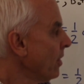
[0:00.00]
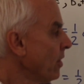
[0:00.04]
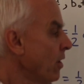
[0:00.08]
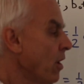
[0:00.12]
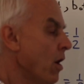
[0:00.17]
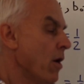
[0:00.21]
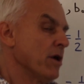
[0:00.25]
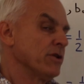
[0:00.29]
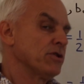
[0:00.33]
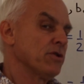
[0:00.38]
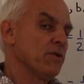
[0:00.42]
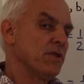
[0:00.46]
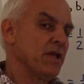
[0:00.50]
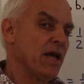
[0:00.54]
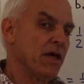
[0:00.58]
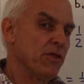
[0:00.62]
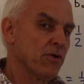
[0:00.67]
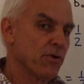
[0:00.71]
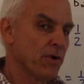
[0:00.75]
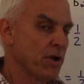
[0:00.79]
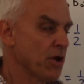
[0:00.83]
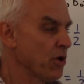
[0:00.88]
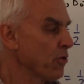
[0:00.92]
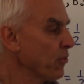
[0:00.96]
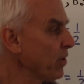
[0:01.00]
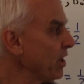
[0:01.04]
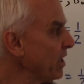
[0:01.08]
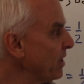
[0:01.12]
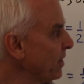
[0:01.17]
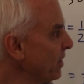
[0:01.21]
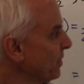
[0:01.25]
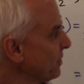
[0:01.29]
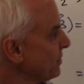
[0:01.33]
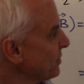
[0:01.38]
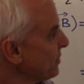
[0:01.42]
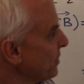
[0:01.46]
All right, so the other
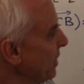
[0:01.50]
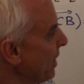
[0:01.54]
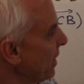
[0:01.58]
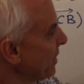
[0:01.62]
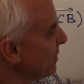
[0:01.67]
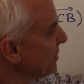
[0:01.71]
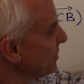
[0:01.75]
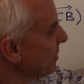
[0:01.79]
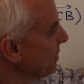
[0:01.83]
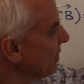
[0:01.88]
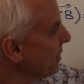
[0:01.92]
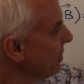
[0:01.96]
ingredient that